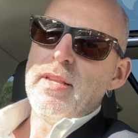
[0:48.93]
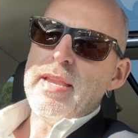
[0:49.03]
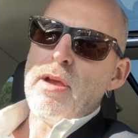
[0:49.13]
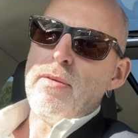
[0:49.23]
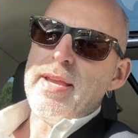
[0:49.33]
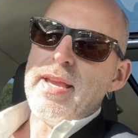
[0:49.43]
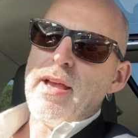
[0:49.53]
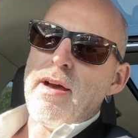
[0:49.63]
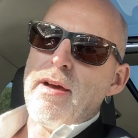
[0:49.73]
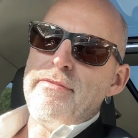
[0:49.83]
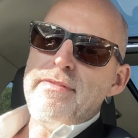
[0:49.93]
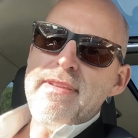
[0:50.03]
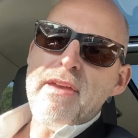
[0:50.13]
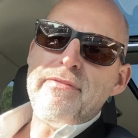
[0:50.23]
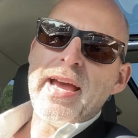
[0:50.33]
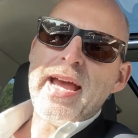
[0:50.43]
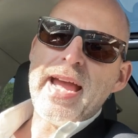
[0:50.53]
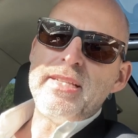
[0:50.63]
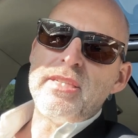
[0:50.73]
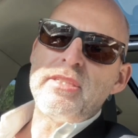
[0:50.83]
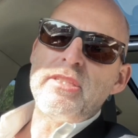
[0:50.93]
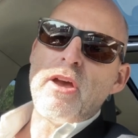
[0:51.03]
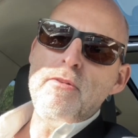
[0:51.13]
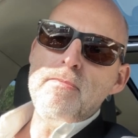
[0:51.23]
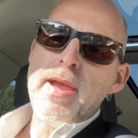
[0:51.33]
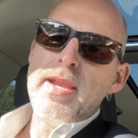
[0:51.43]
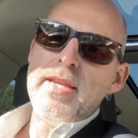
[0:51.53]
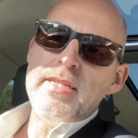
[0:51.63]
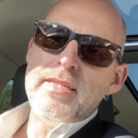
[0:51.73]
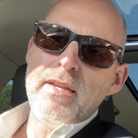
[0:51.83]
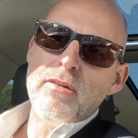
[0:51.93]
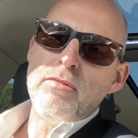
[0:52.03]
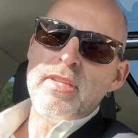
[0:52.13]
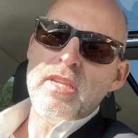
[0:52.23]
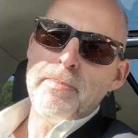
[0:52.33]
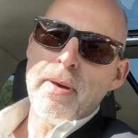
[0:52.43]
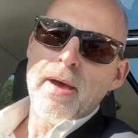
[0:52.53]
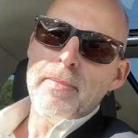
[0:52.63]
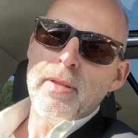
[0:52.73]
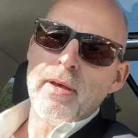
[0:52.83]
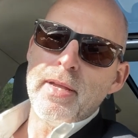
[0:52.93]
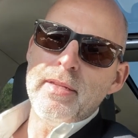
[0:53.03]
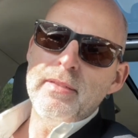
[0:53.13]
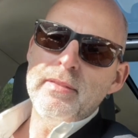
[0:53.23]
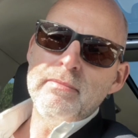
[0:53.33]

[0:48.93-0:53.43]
Now, I've never had so many deals in the pipeline